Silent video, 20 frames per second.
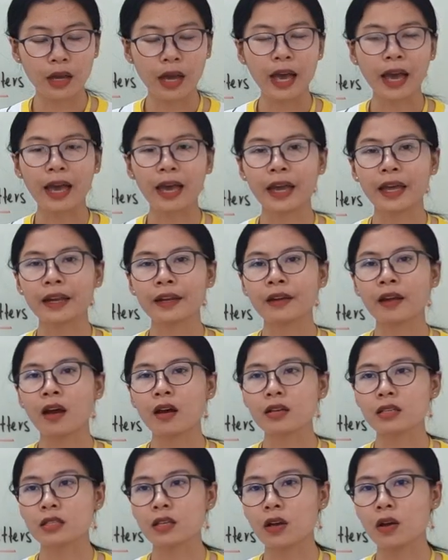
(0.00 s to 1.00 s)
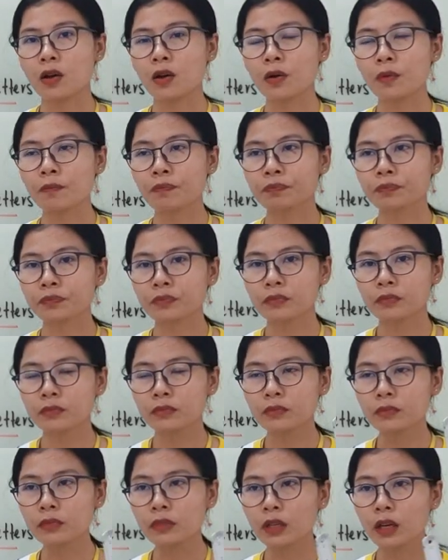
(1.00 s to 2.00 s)
and also
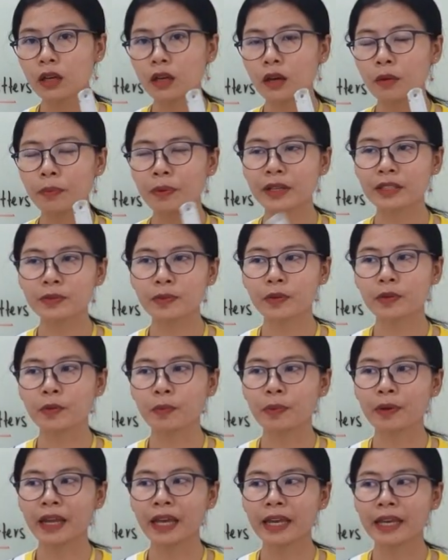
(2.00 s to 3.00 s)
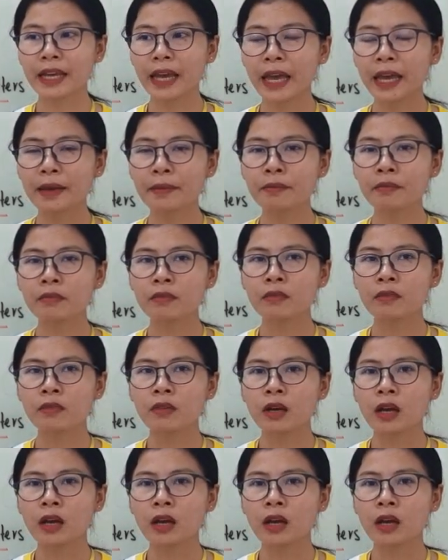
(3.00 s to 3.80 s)
a place for you to play game